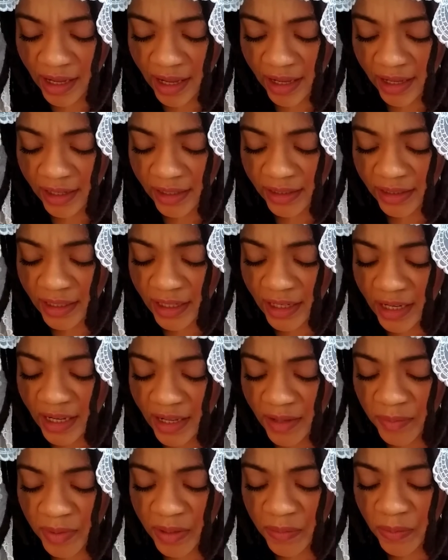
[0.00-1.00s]
and
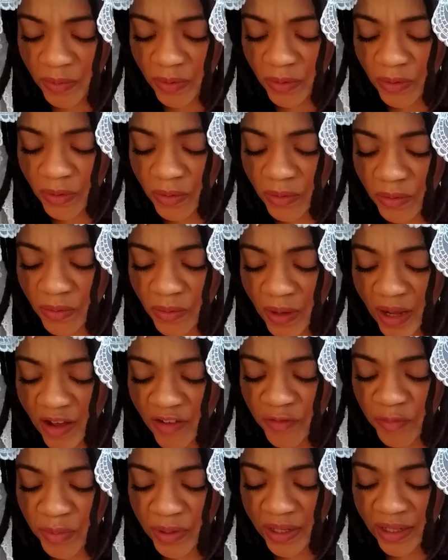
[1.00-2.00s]
people who
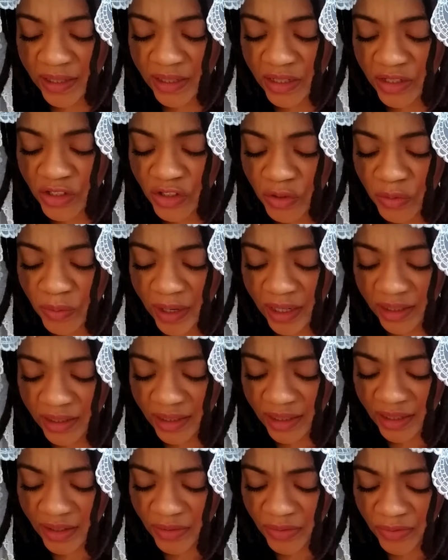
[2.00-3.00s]
have been
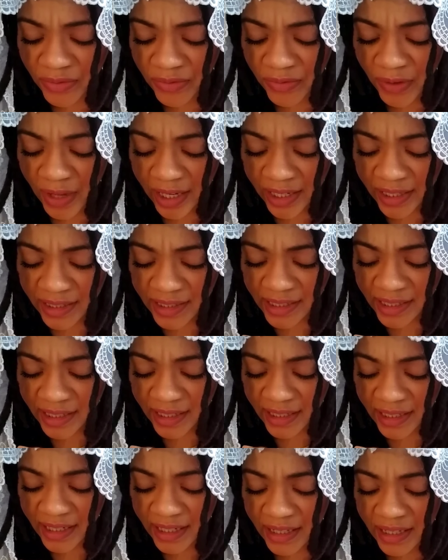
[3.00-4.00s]
directly
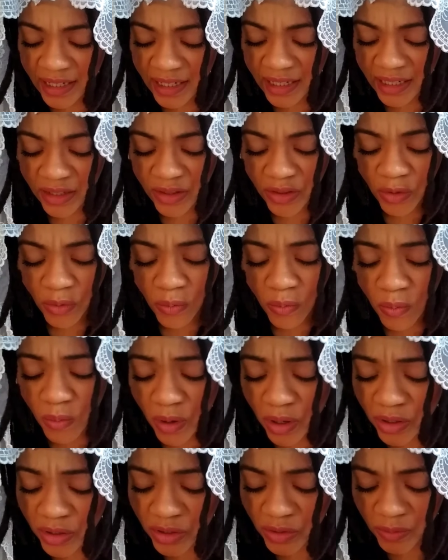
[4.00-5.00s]
affected in the
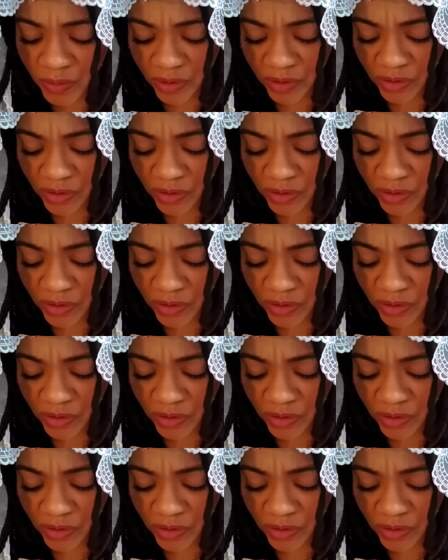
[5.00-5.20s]
worst